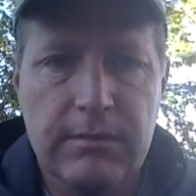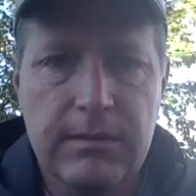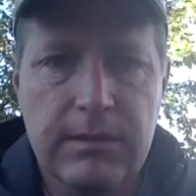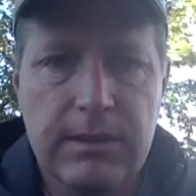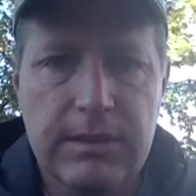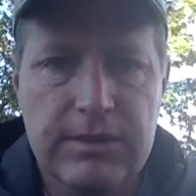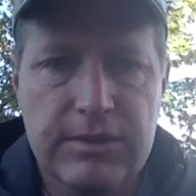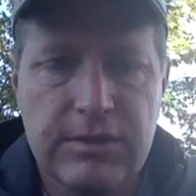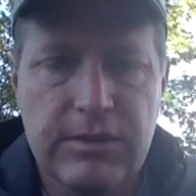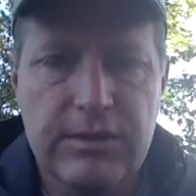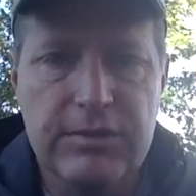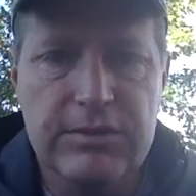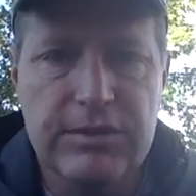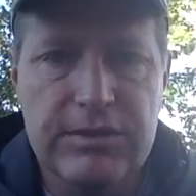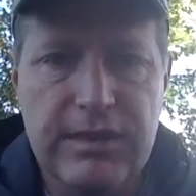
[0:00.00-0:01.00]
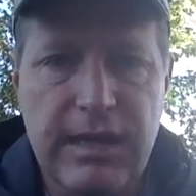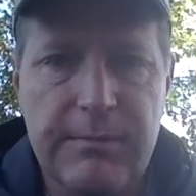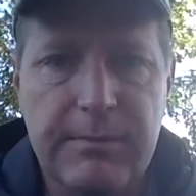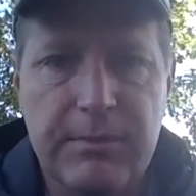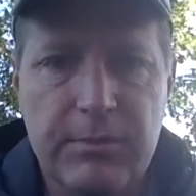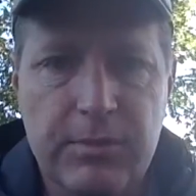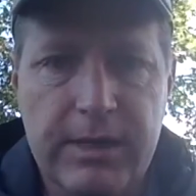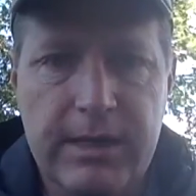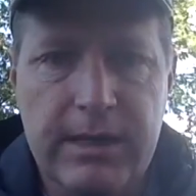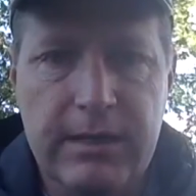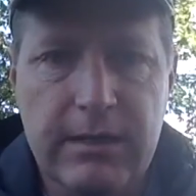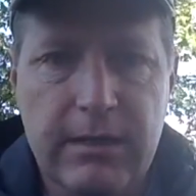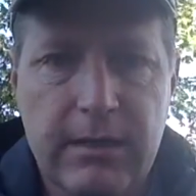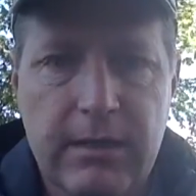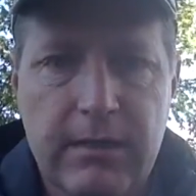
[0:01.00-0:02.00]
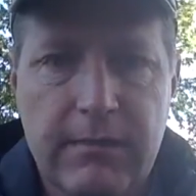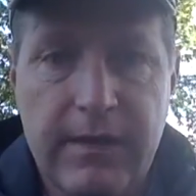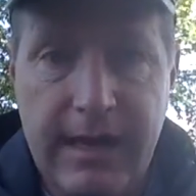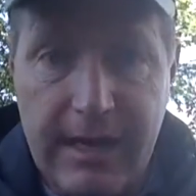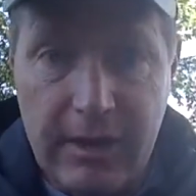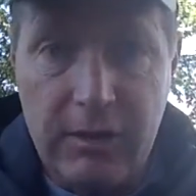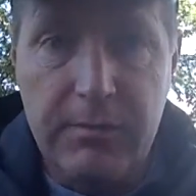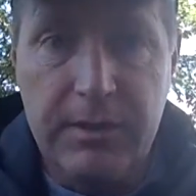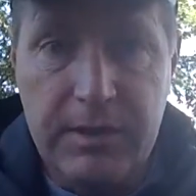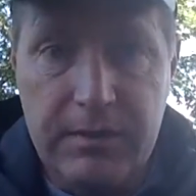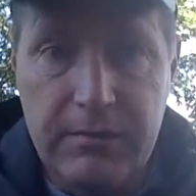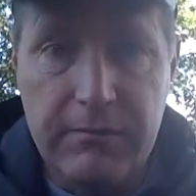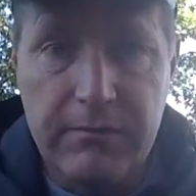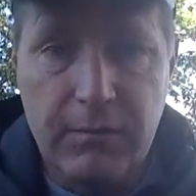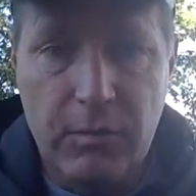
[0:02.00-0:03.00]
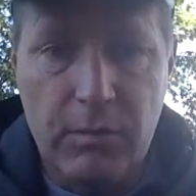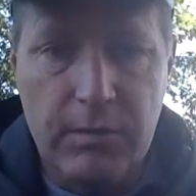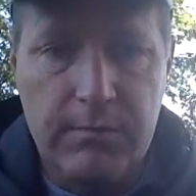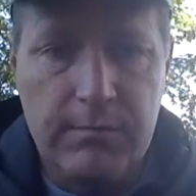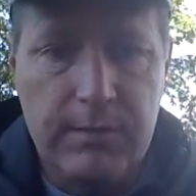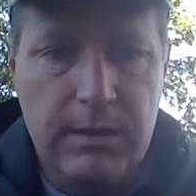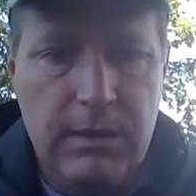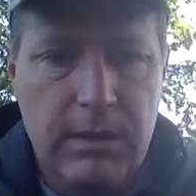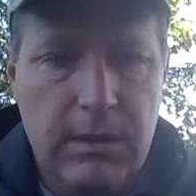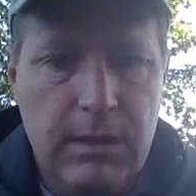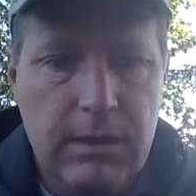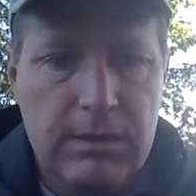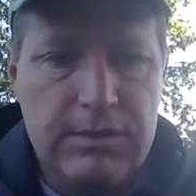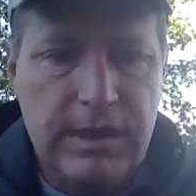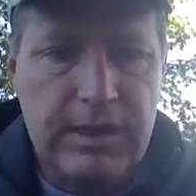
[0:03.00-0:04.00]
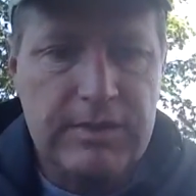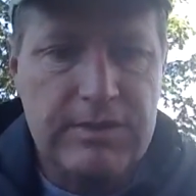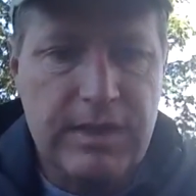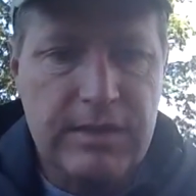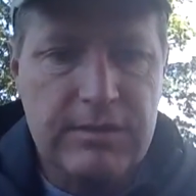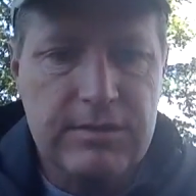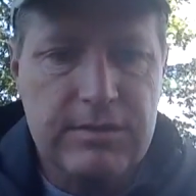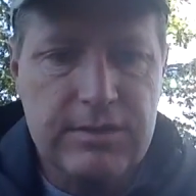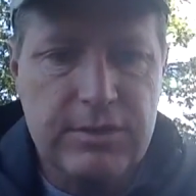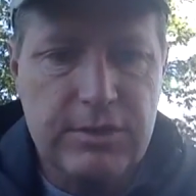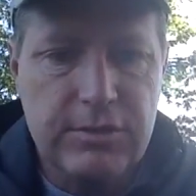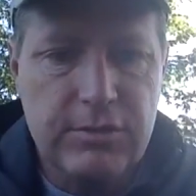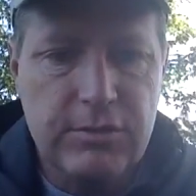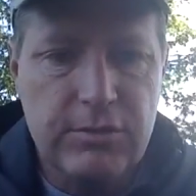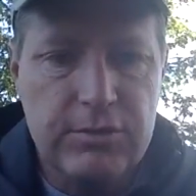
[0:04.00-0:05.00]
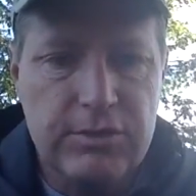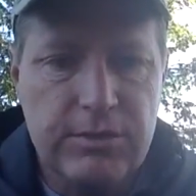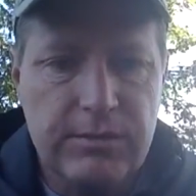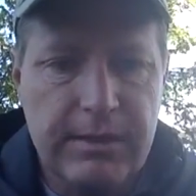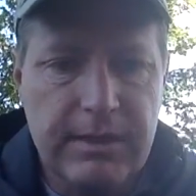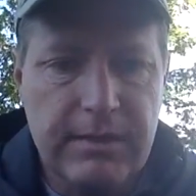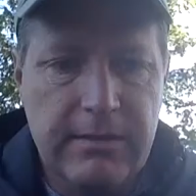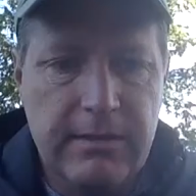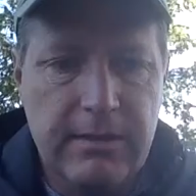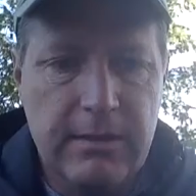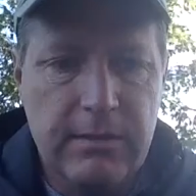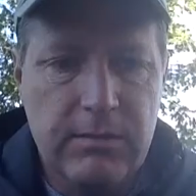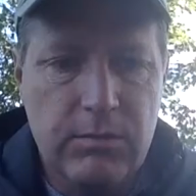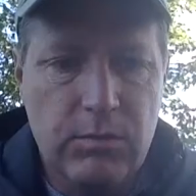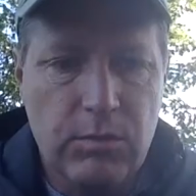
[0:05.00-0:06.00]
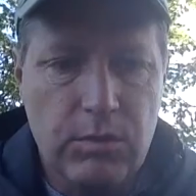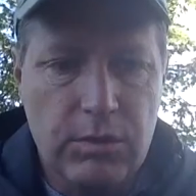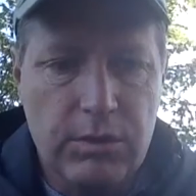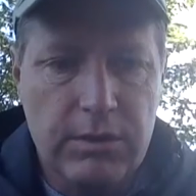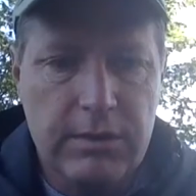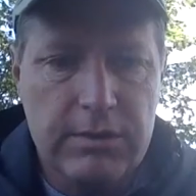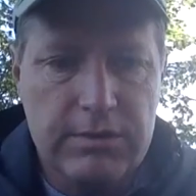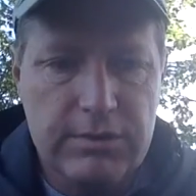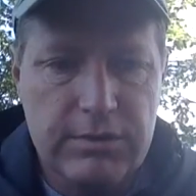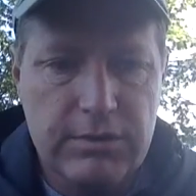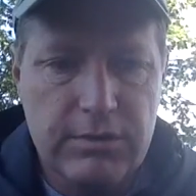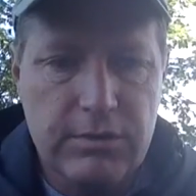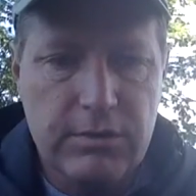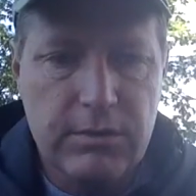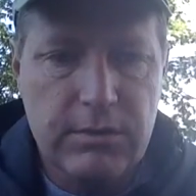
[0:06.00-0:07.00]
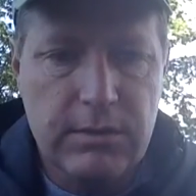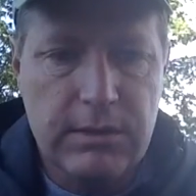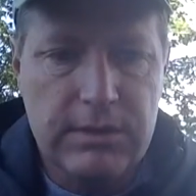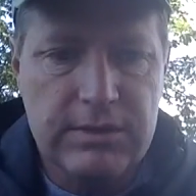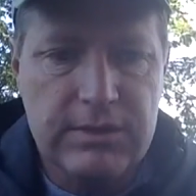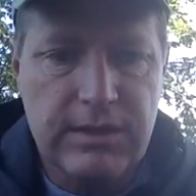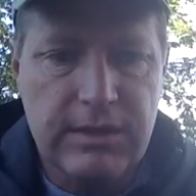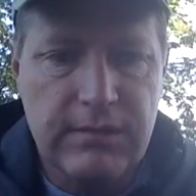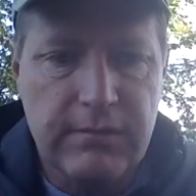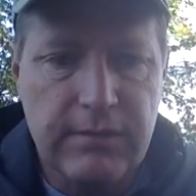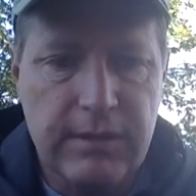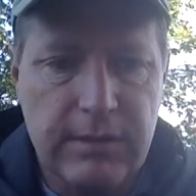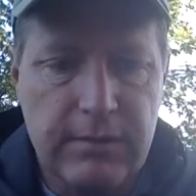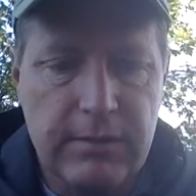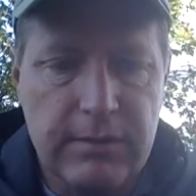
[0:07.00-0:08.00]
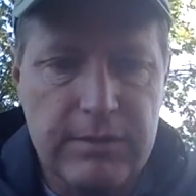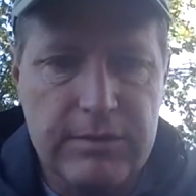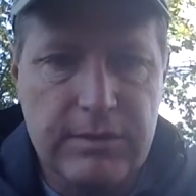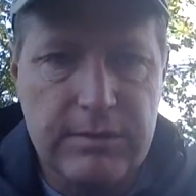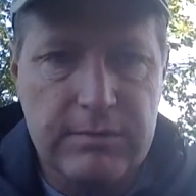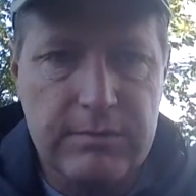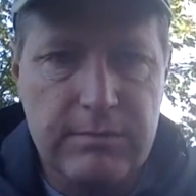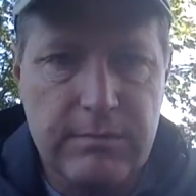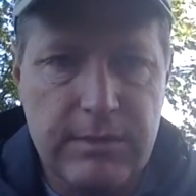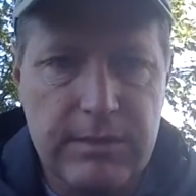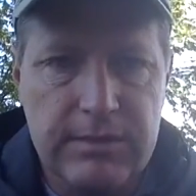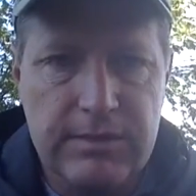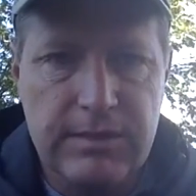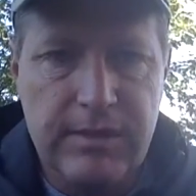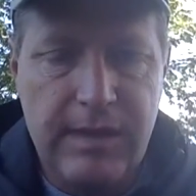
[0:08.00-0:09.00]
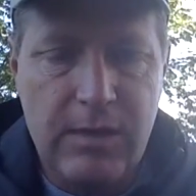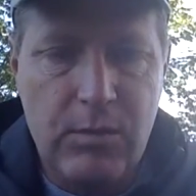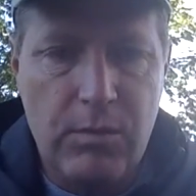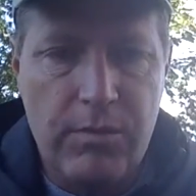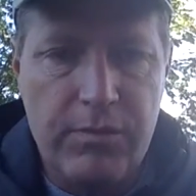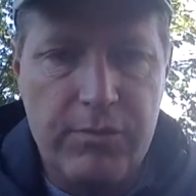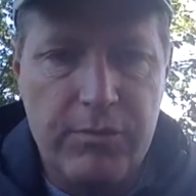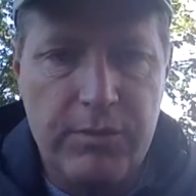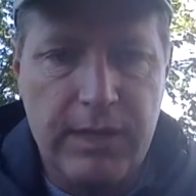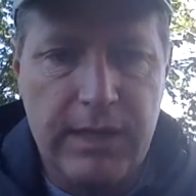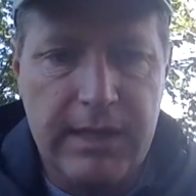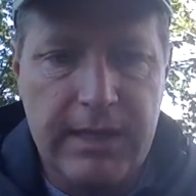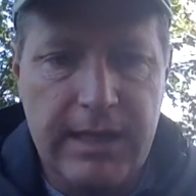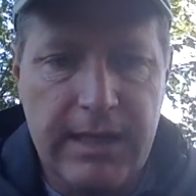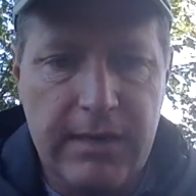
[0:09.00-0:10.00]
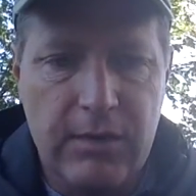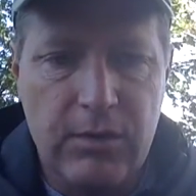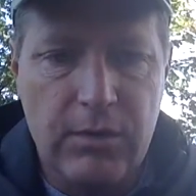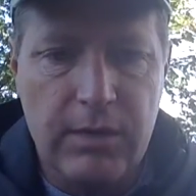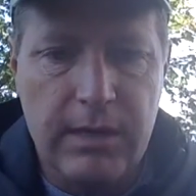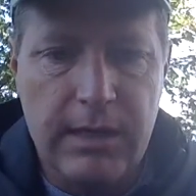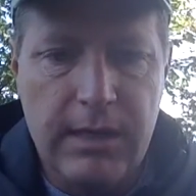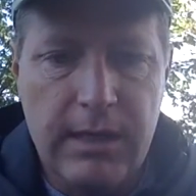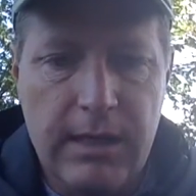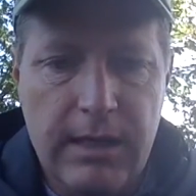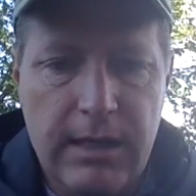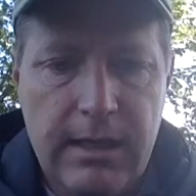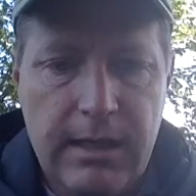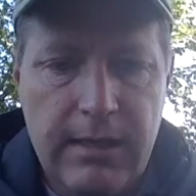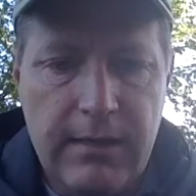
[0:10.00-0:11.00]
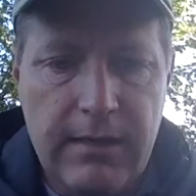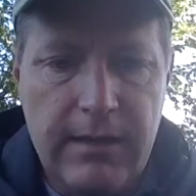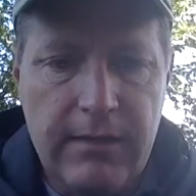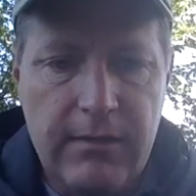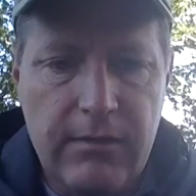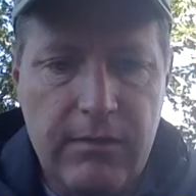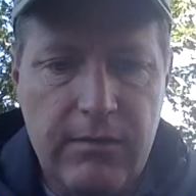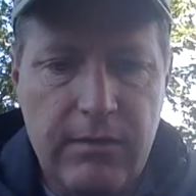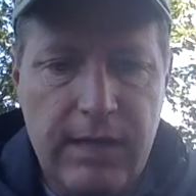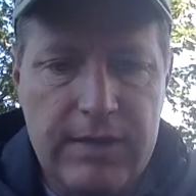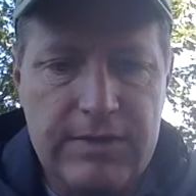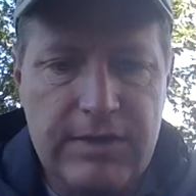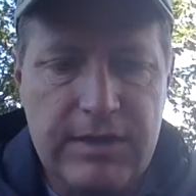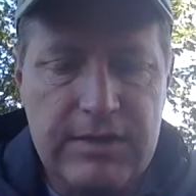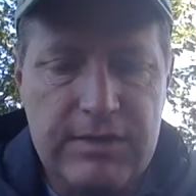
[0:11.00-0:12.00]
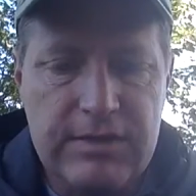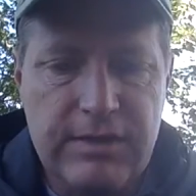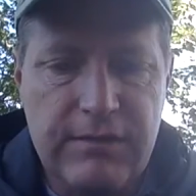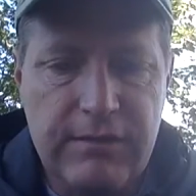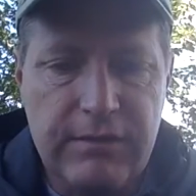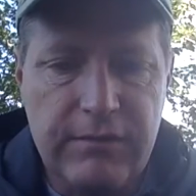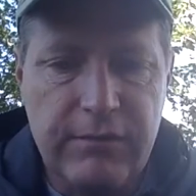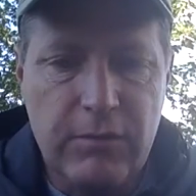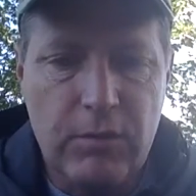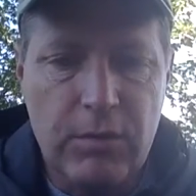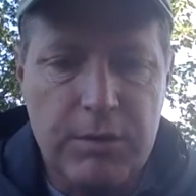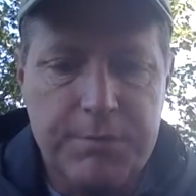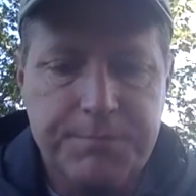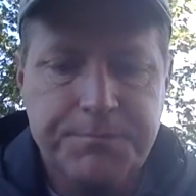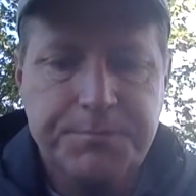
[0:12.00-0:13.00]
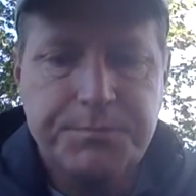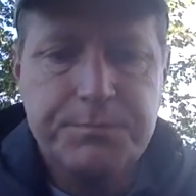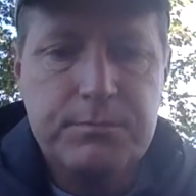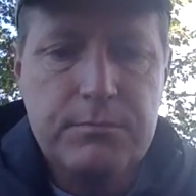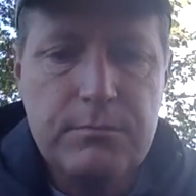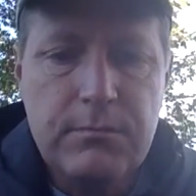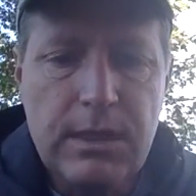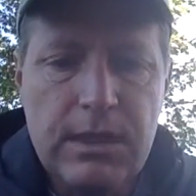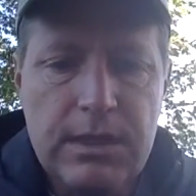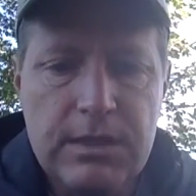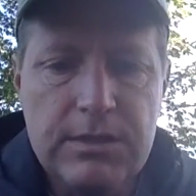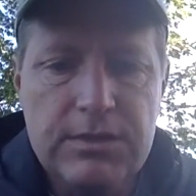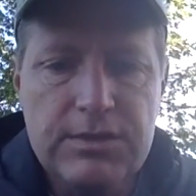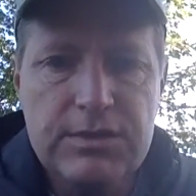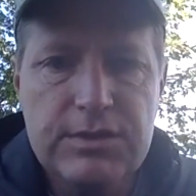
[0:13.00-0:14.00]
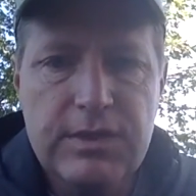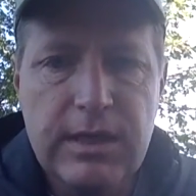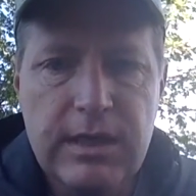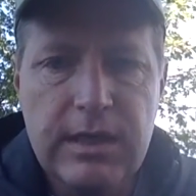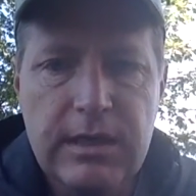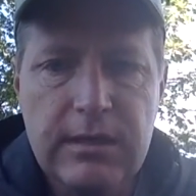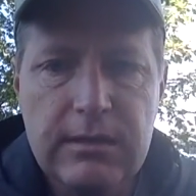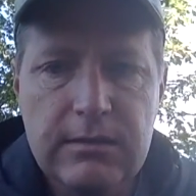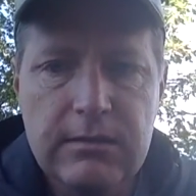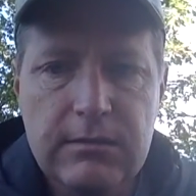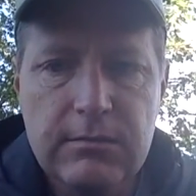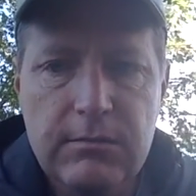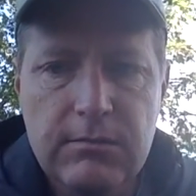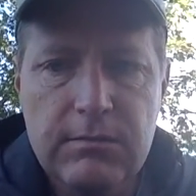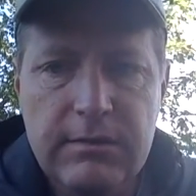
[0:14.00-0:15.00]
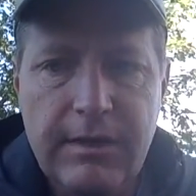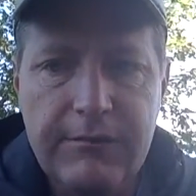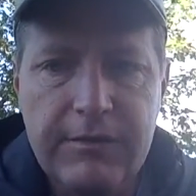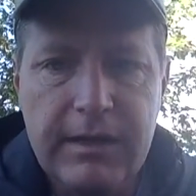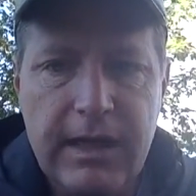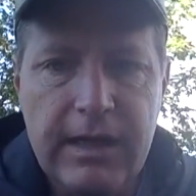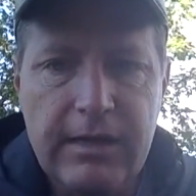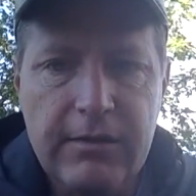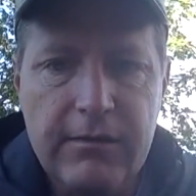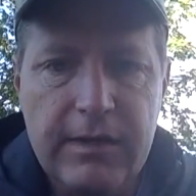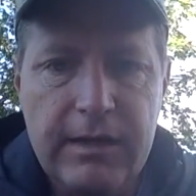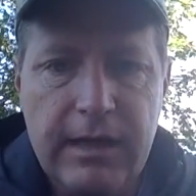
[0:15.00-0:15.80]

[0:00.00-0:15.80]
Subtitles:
easier it is to type and read the Arabic form. Second sentence, 2 should be the word 2 instead of the number, because it's in that 1 through 9 category. And then the last sentence, 74, is definitely higher than